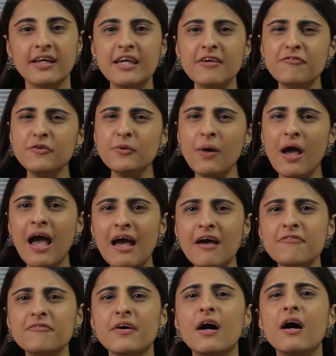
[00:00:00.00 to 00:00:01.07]
If you
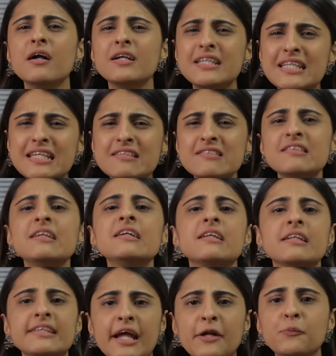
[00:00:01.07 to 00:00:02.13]
have a
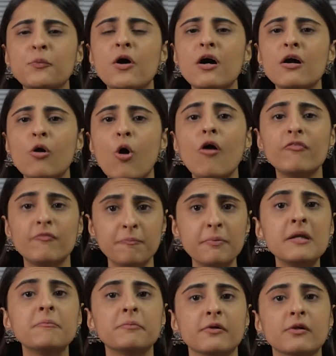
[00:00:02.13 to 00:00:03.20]
decent network of
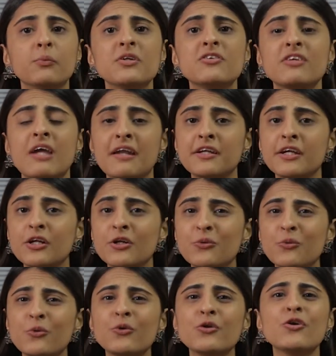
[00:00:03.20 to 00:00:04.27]
people, which can
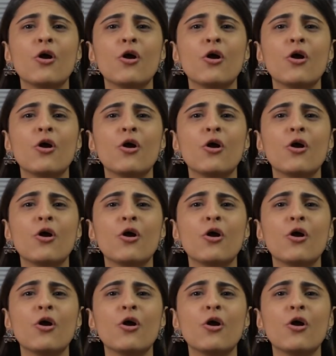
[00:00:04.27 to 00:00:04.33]
include